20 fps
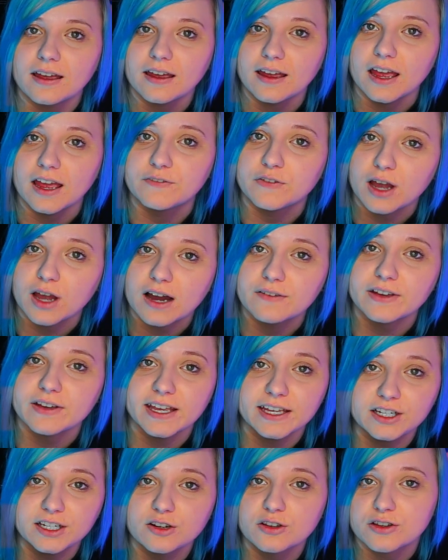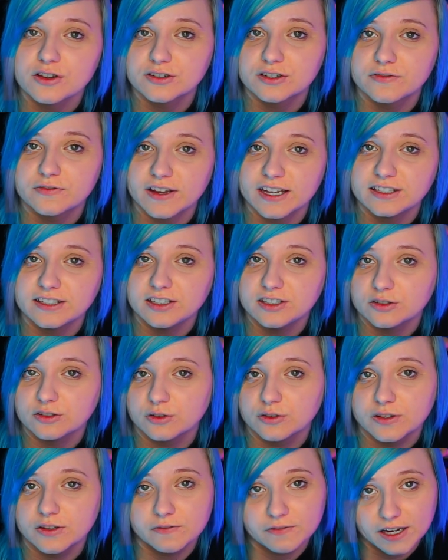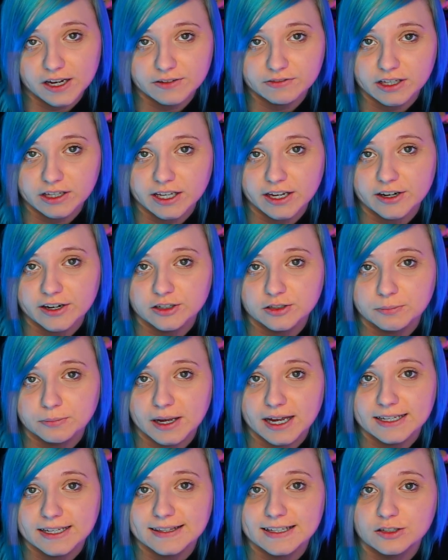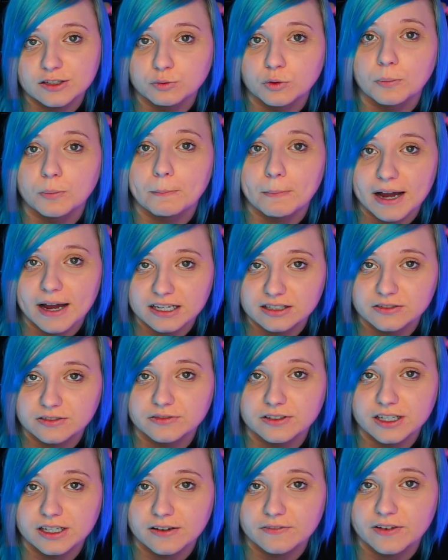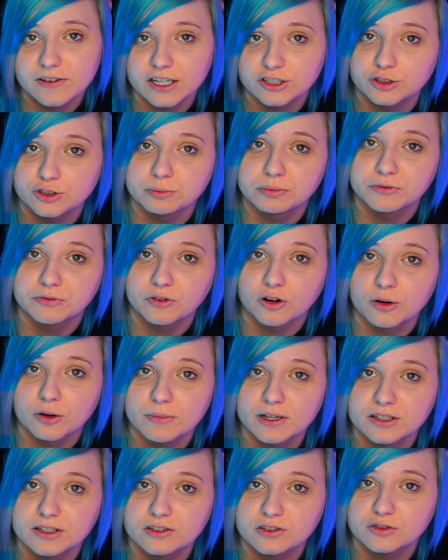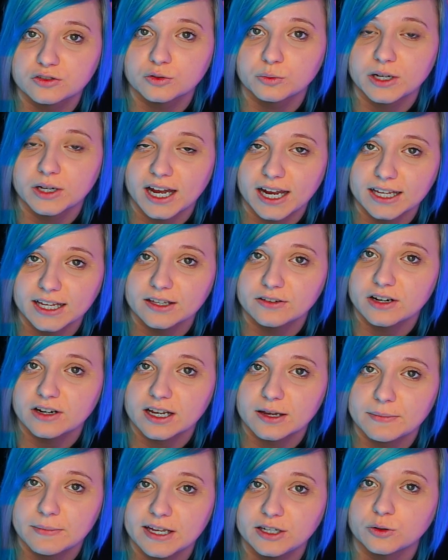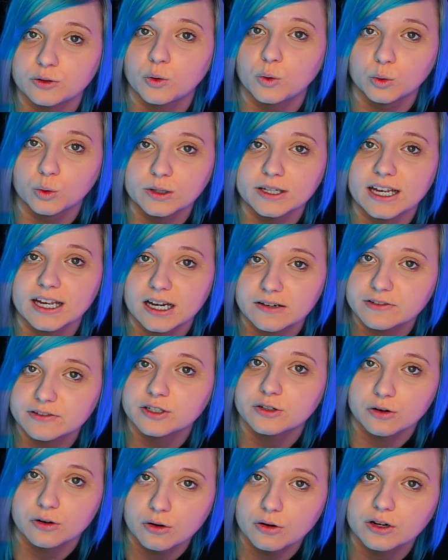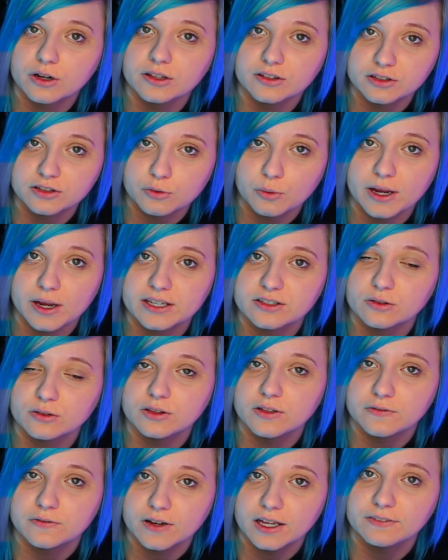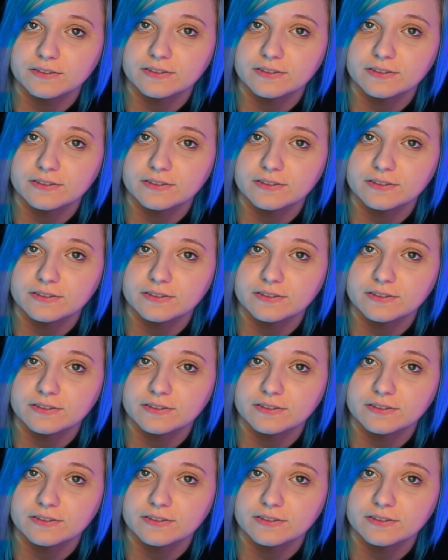If you have any other devices on the 5 GHz band, this will massively affect your performance, so we highly recommend only having your Oculus Quest on the 5